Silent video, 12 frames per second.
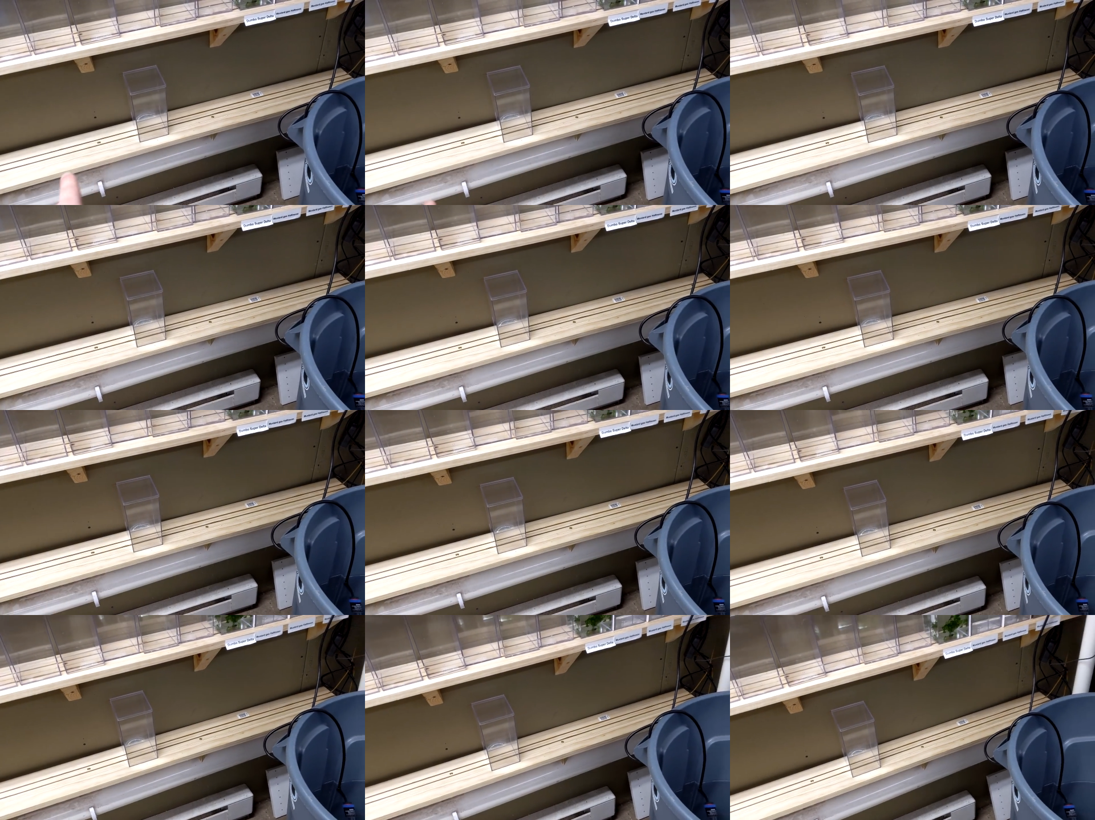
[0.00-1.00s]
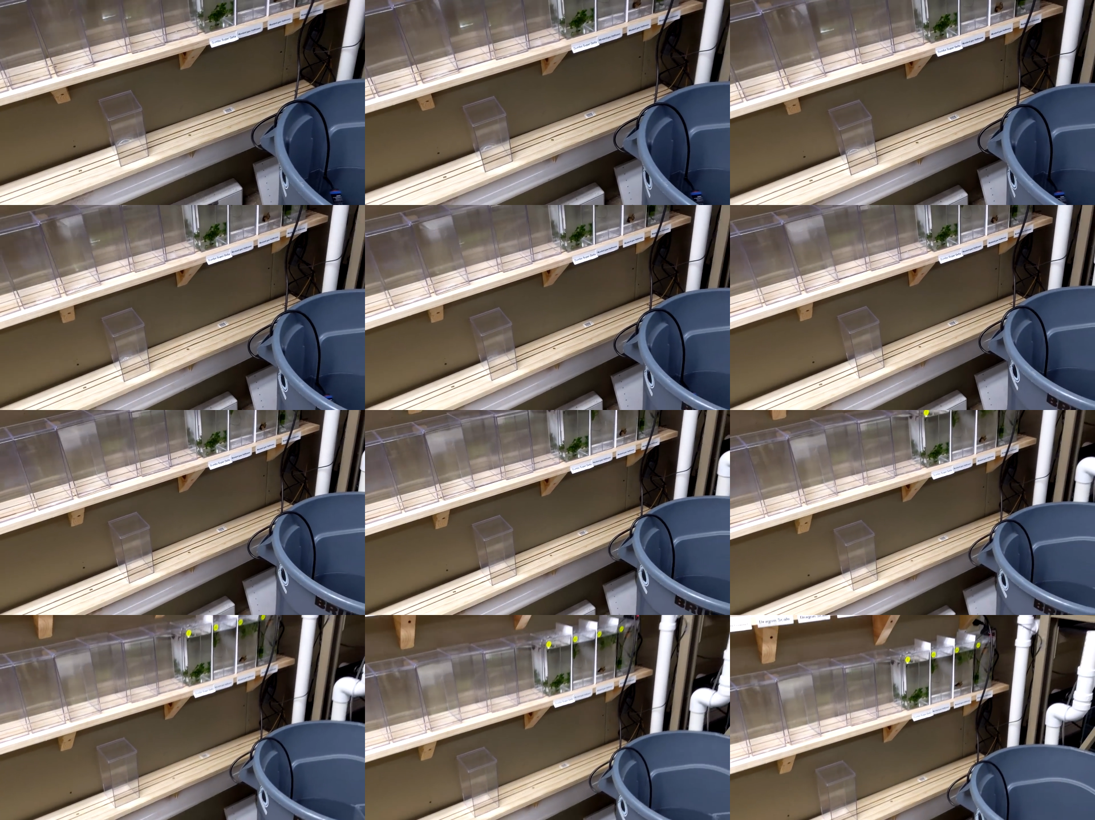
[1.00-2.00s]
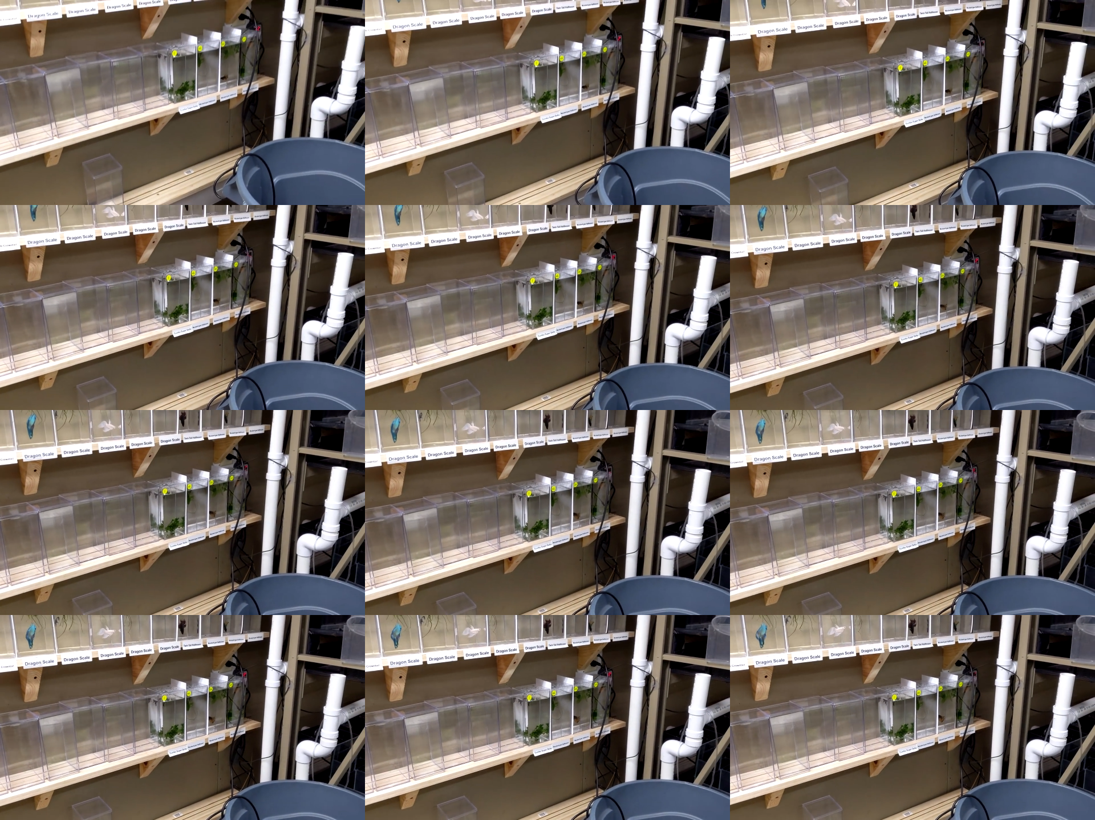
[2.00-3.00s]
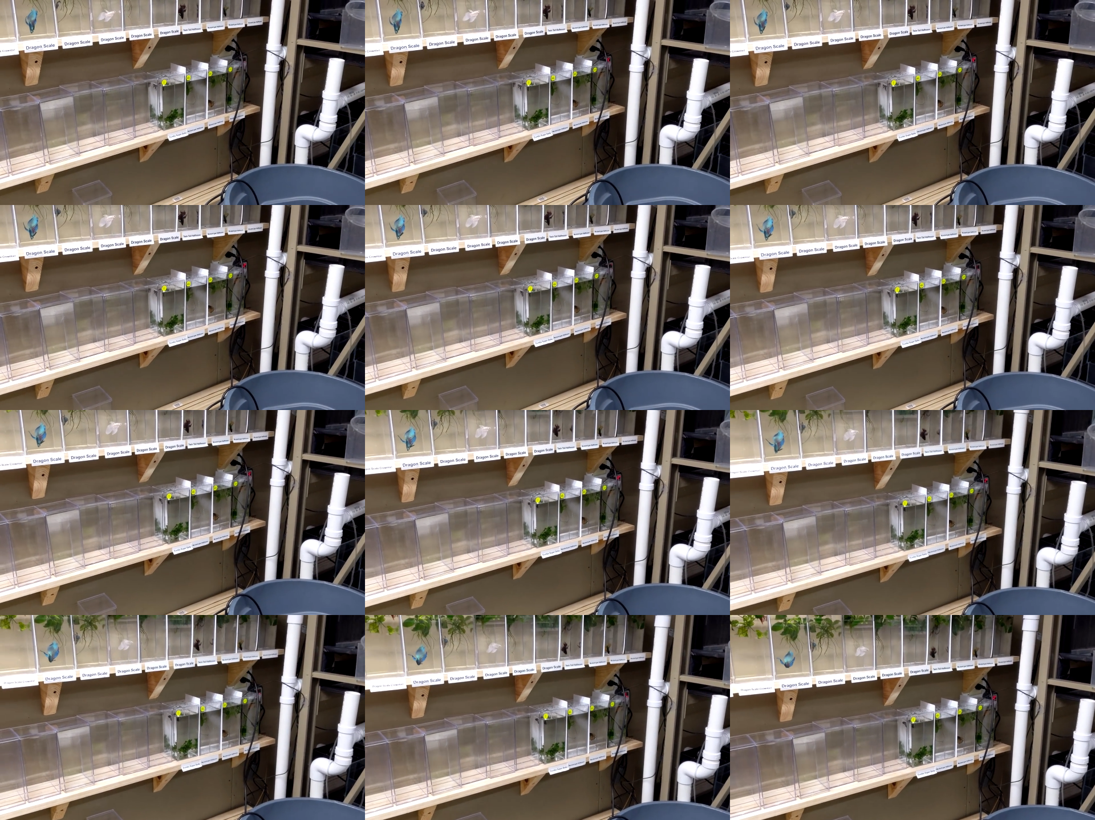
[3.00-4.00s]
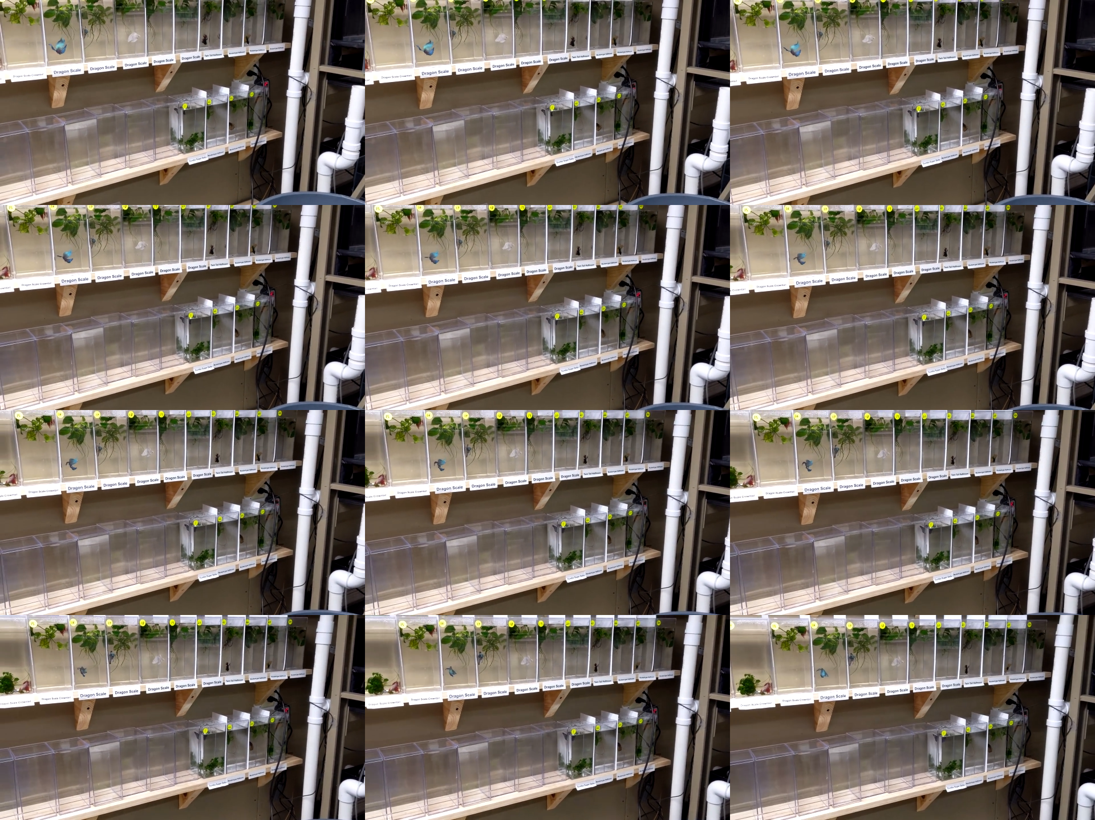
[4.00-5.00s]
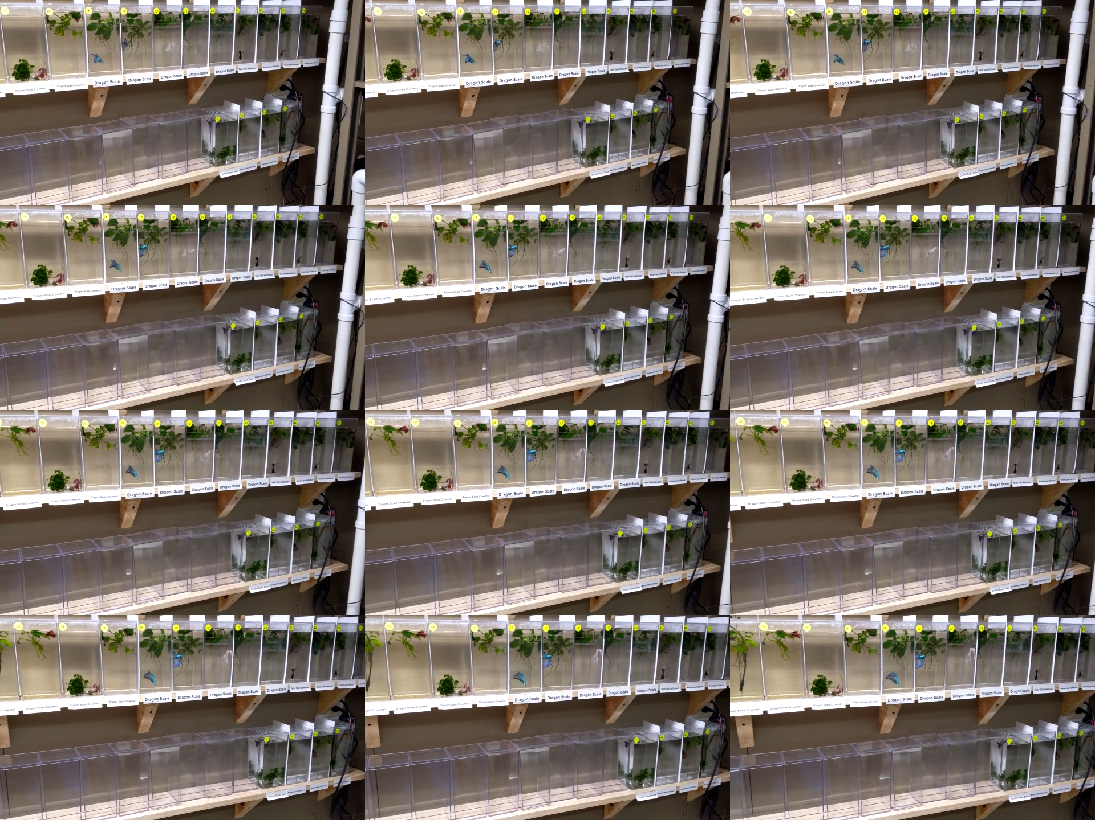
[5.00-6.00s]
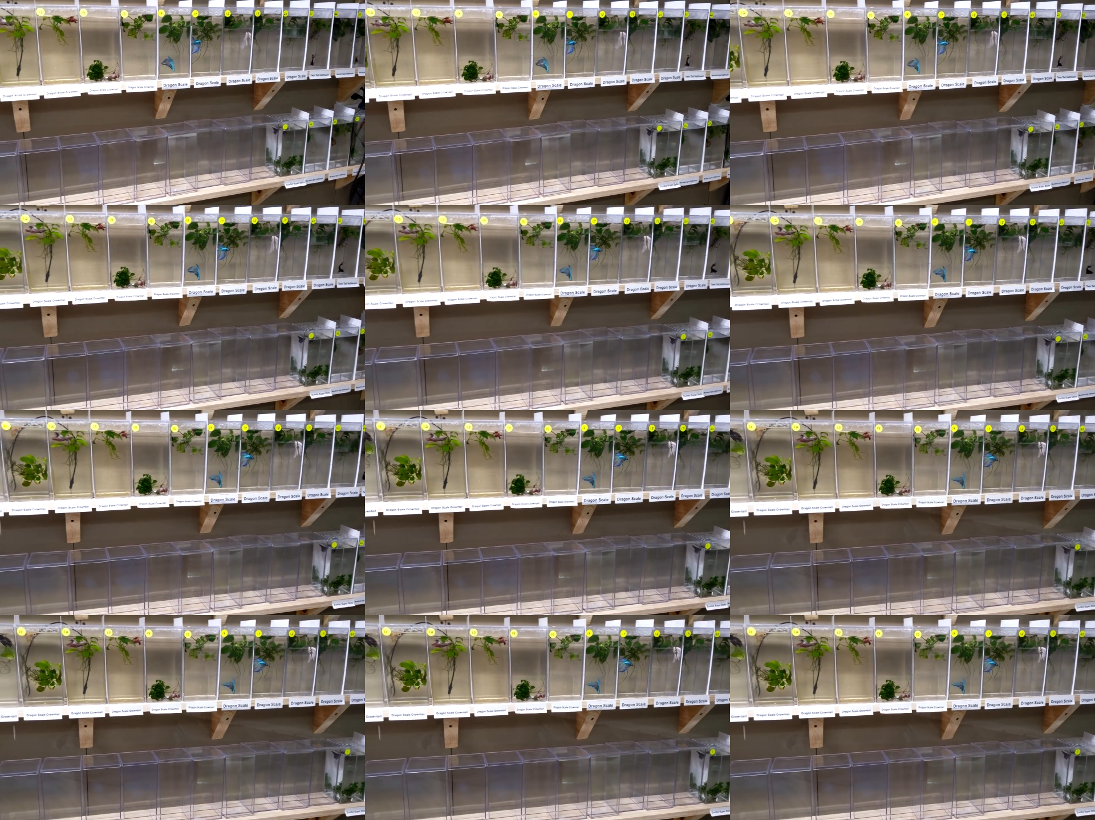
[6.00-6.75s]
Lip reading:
(no speaker visible)